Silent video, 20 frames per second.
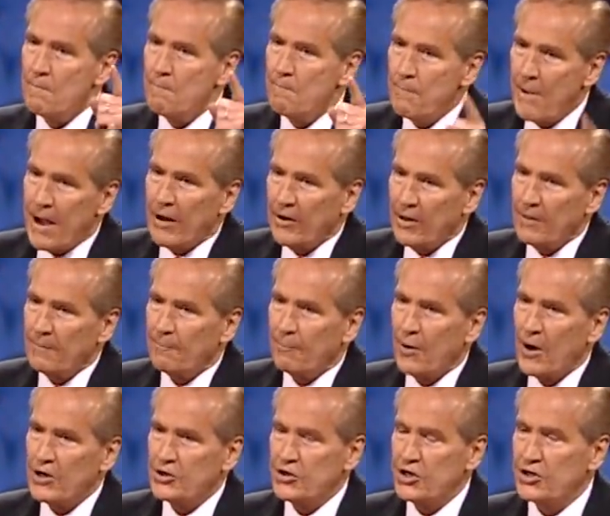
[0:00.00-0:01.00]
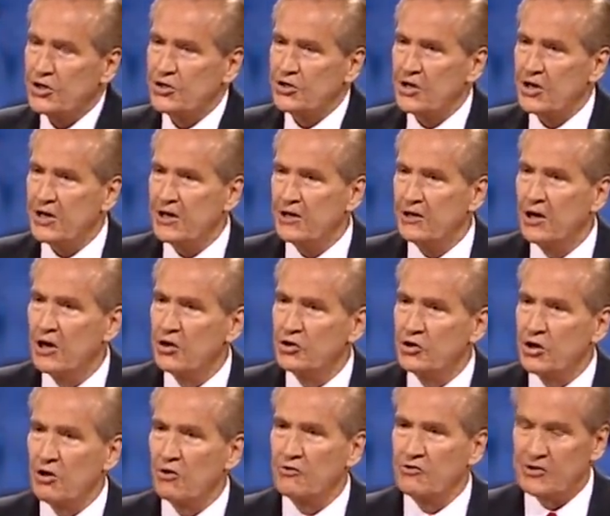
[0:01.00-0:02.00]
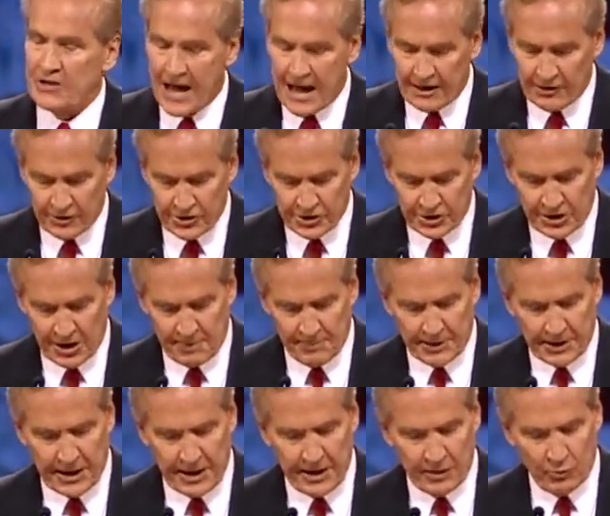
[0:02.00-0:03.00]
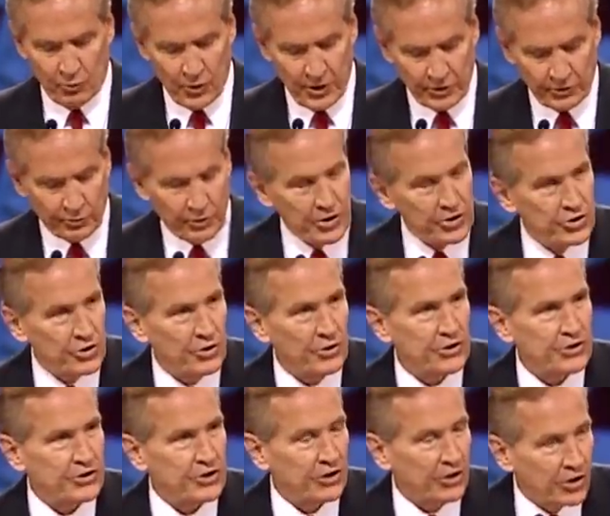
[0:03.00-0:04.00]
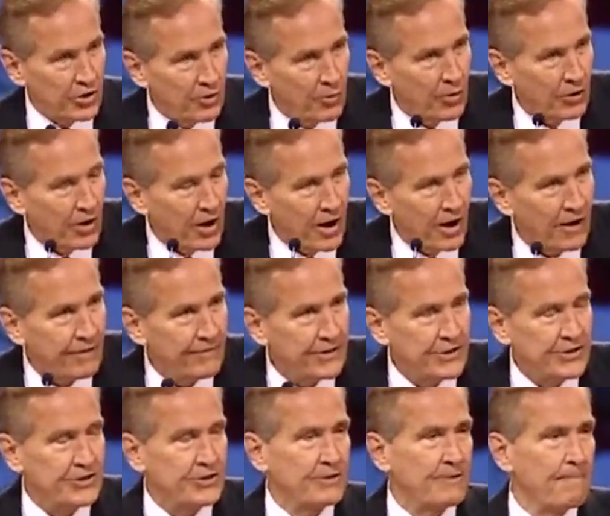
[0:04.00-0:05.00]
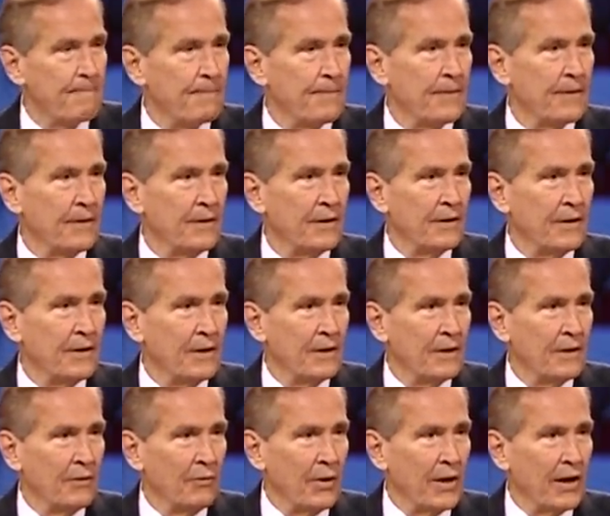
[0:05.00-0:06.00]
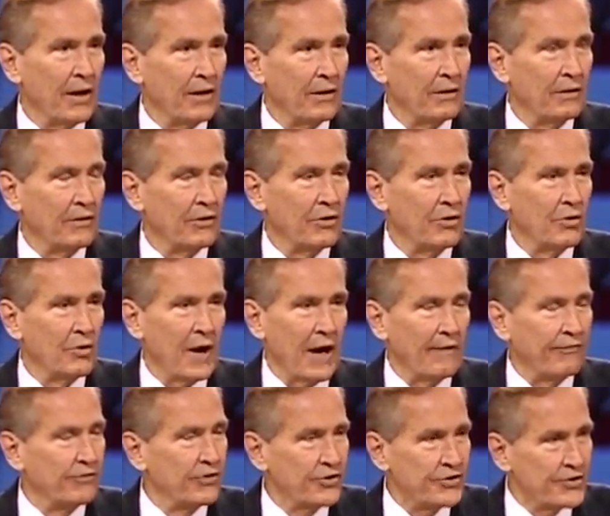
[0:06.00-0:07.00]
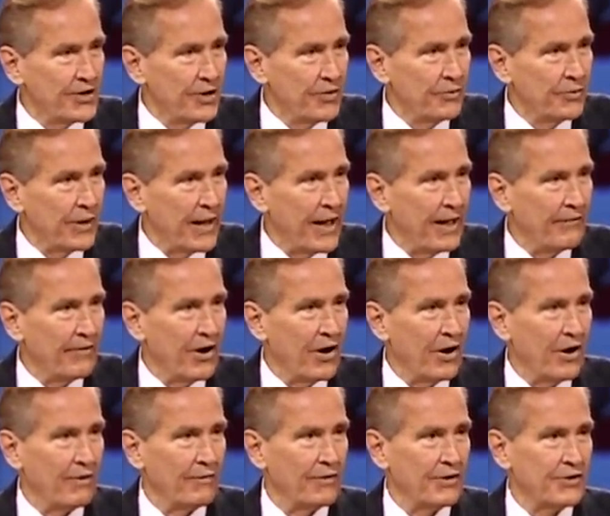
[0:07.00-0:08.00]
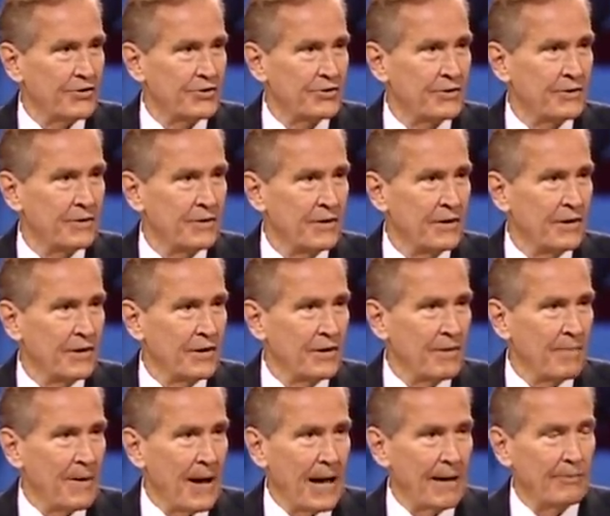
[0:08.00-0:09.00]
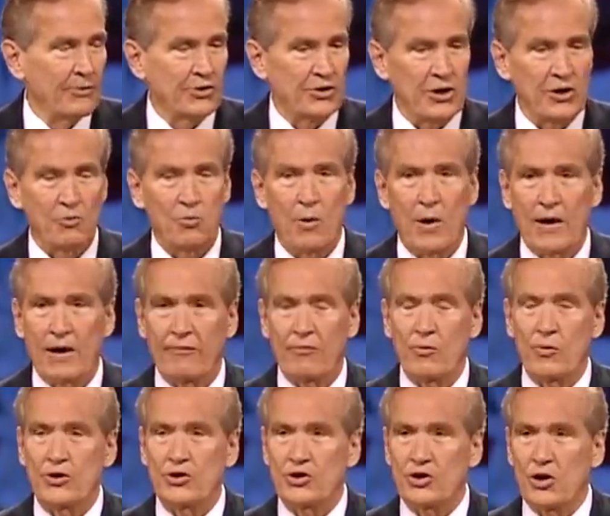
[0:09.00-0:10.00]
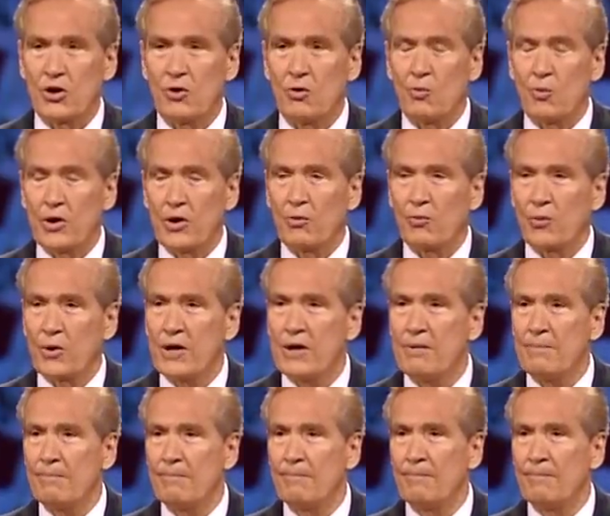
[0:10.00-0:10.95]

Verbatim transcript: bearing precious seed, shall doubtless come again with rejoicing. Do you want a harvest? Well, you have to sow to have a harvest. The Bible says whatever we sow, we'll reap.